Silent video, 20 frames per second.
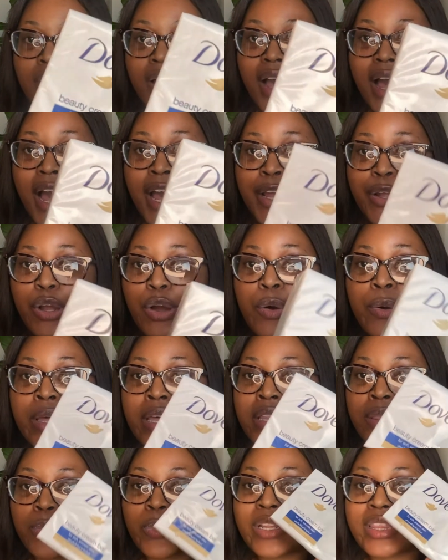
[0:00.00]
I go
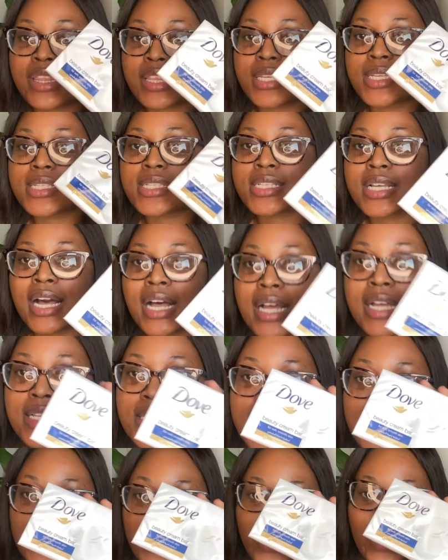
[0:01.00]
in with this,
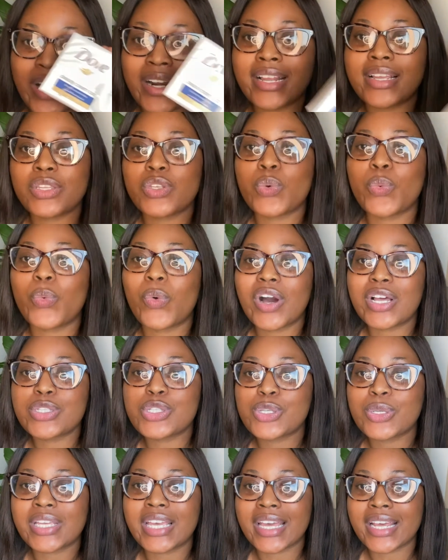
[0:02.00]
guys. You want
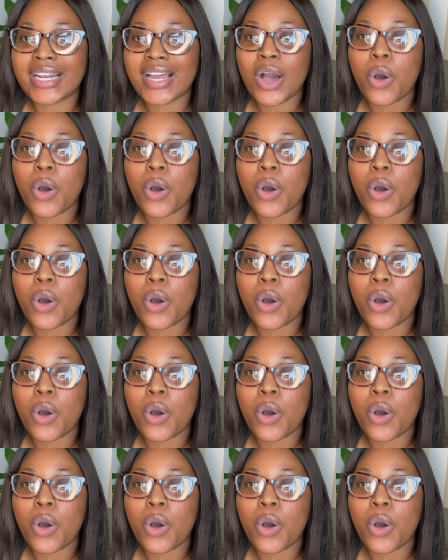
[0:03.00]
to get a